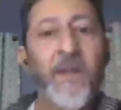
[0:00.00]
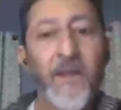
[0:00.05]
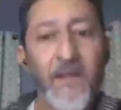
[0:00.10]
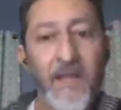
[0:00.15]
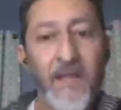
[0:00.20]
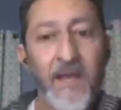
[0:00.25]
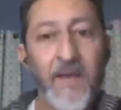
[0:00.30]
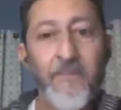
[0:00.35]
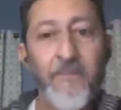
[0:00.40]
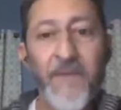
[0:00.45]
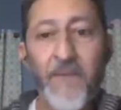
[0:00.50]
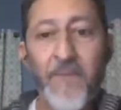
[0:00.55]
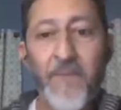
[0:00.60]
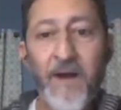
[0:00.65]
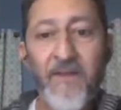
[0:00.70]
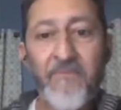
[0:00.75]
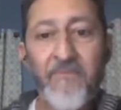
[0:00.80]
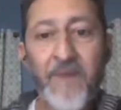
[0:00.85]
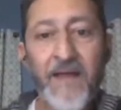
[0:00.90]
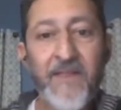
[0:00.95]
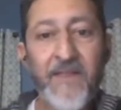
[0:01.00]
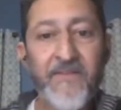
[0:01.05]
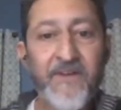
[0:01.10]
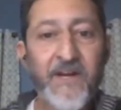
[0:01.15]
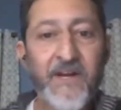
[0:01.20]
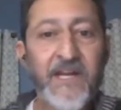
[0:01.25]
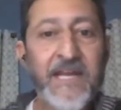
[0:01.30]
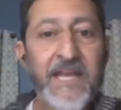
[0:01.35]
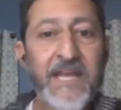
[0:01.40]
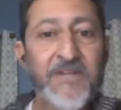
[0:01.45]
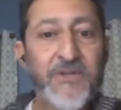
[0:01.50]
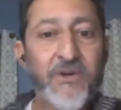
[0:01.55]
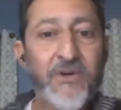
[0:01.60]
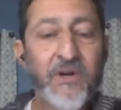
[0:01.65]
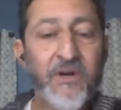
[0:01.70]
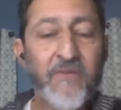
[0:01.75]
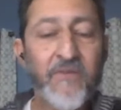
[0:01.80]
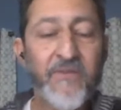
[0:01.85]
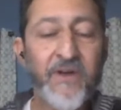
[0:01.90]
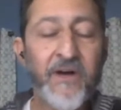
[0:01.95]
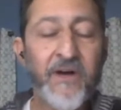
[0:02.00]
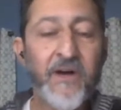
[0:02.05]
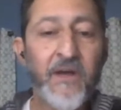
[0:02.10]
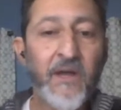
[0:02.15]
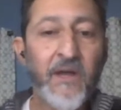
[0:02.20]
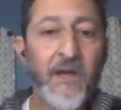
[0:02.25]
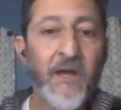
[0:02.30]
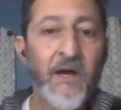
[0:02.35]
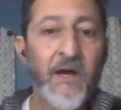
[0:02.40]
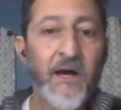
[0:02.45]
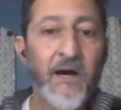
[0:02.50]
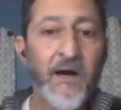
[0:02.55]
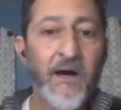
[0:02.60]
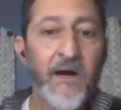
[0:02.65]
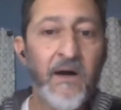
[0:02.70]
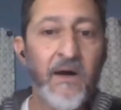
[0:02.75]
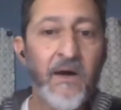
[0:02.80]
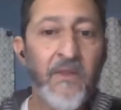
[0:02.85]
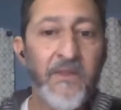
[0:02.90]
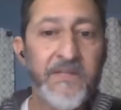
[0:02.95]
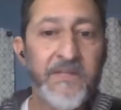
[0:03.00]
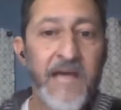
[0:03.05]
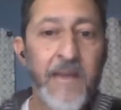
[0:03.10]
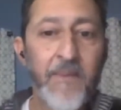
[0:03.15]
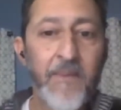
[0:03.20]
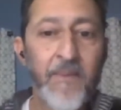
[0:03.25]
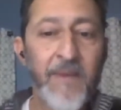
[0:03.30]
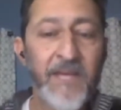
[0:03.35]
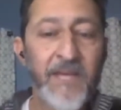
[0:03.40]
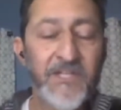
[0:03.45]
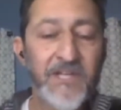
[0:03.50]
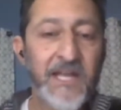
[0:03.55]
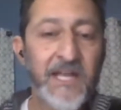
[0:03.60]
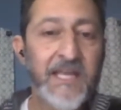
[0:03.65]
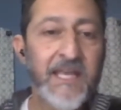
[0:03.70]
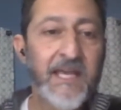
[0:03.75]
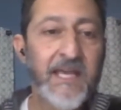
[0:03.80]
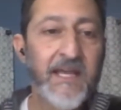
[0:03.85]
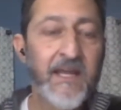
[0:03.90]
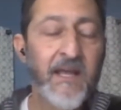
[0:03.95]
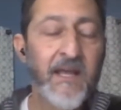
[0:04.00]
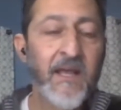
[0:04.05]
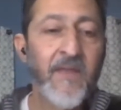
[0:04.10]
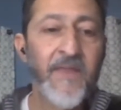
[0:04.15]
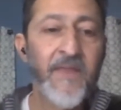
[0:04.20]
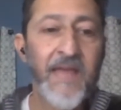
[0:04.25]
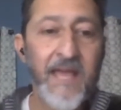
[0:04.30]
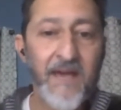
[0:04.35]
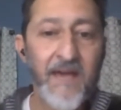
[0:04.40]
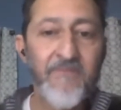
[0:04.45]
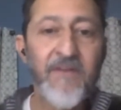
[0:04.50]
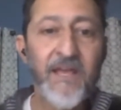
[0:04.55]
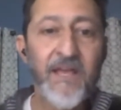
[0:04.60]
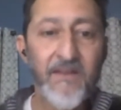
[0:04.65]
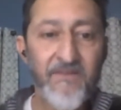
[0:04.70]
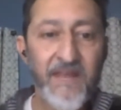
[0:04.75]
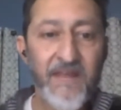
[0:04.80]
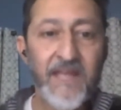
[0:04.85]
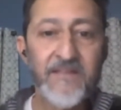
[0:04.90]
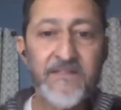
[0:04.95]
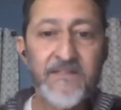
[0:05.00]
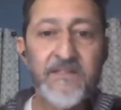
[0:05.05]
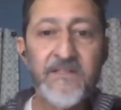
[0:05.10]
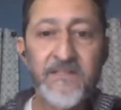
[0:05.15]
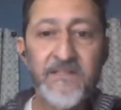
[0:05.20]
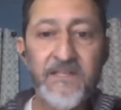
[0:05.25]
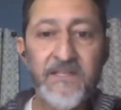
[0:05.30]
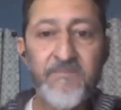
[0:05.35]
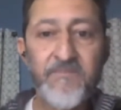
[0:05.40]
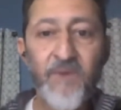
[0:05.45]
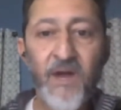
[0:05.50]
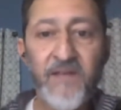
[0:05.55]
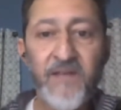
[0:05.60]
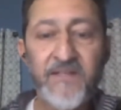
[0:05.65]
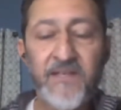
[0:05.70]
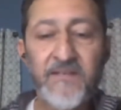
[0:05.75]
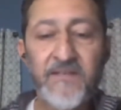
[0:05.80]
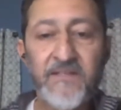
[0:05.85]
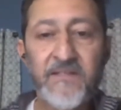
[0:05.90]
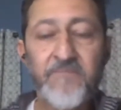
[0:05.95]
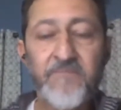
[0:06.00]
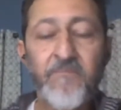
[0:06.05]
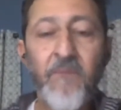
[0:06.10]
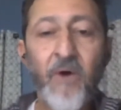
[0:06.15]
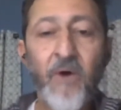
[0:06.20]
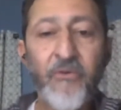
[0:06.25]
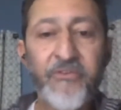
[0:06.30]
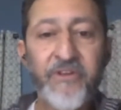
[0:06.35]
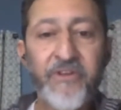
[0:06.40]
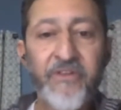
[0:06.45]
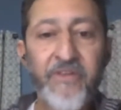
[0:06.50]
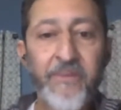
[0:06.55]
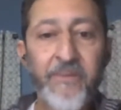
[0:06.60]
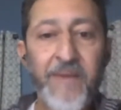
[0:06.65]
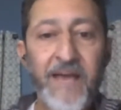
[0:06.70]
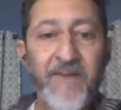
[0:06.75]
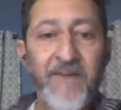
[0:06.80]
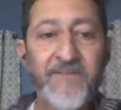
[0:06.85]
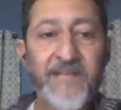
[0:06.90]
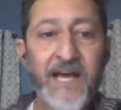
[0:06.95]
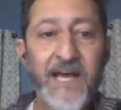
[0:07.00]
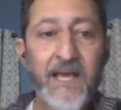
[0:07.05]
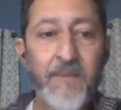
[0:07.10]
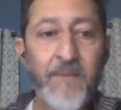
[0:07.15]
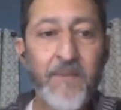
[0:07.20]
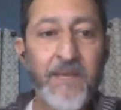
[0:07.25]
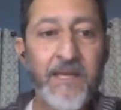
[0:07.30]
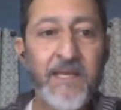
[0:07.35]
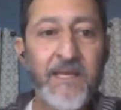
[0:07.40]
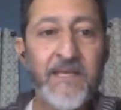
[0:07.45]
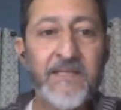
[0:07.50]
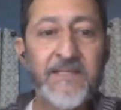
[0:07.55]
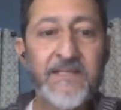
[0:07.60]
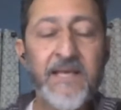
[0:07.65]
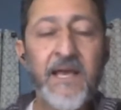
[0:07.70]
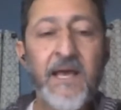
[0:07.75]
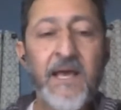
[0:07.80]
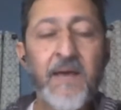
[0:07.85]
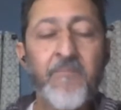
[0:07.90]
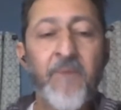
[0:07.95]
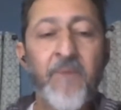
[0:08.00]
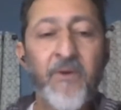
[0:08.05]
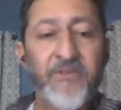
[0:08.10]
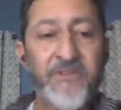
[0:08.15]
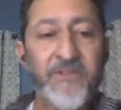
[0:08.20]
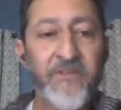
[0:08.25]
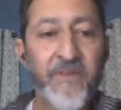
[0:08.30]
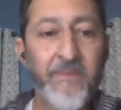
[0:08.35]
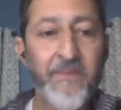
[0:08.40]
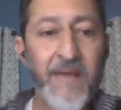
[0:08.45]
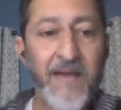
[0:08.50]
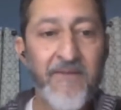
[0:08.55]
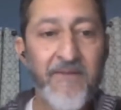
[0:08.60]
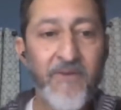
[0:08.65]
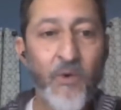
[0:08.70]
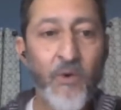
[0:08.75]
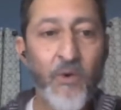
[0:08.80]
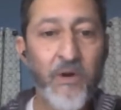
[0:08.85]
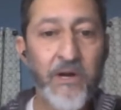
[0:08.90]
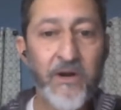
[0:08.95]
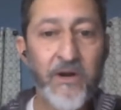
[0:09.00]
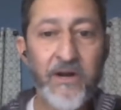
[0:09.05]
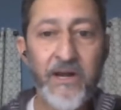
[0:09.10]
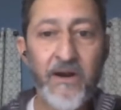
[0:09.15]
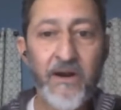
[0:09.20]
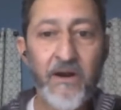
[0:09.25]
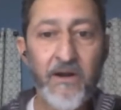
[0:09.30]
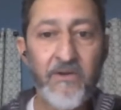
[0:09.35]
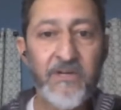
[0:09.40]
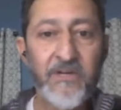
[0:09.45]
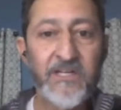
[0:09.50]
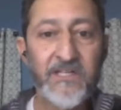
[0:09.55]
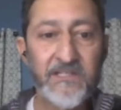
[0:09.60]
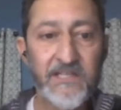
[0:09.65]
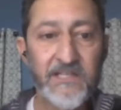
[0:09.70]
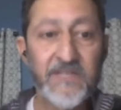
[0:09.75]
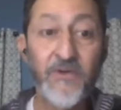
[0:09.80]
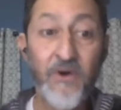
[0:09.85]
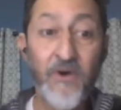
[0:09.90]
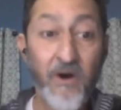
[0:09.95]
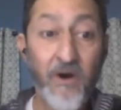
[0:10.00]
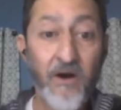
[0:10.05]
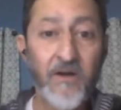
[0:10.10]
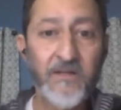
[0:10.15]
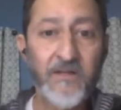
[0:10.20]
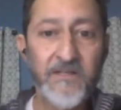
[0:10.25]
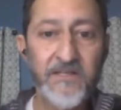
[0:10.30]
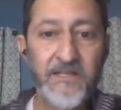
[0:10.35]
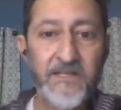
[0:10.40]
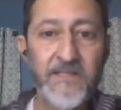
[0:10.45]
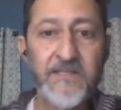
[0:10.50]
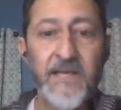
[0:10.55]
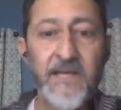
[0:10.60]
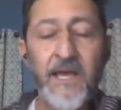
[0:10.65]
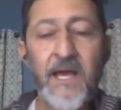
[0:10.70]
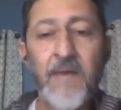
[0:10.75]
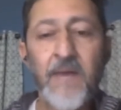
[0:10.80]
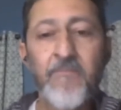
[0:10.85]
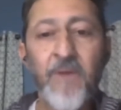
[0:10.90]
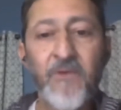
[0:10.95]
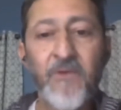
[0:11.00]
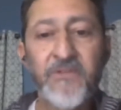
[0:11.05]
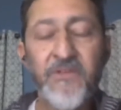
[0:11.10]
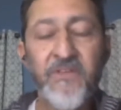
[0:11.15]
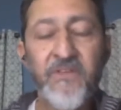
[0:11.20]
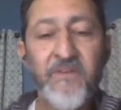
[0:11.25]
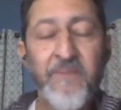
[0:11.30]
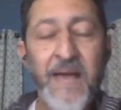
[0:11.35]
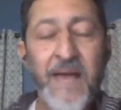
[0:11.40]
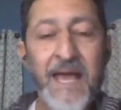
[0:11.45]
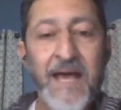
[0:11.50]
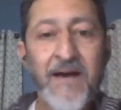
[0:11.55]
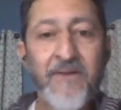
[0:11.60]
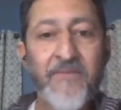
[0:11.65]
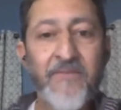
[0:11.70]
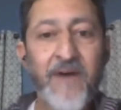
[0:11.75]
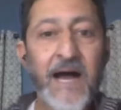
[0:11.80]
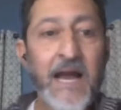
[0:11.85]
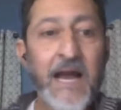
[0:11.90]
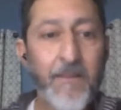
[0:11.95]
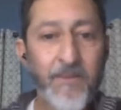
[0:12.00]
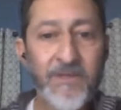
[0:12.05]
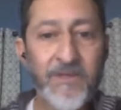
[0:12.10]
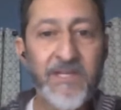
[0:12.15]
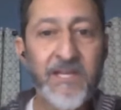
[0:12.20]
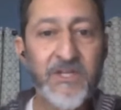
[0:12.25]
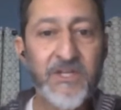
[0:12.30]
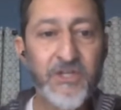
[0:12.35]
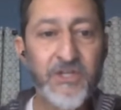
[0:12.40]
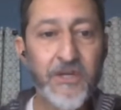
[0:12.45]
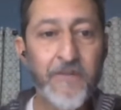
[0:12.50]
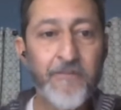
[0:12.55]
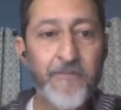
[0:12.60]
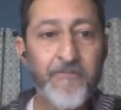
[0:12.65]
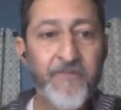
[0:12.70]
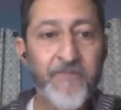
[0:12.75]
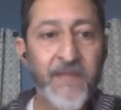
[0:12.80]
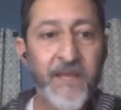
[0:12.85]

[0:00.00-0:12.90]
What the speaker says: Yeah, by the very nature of the type of patient I get, they have advanced disease processes. Most of them have diabetes. Most of them have coronary artery disease or heart disease. Most of them have hypertension.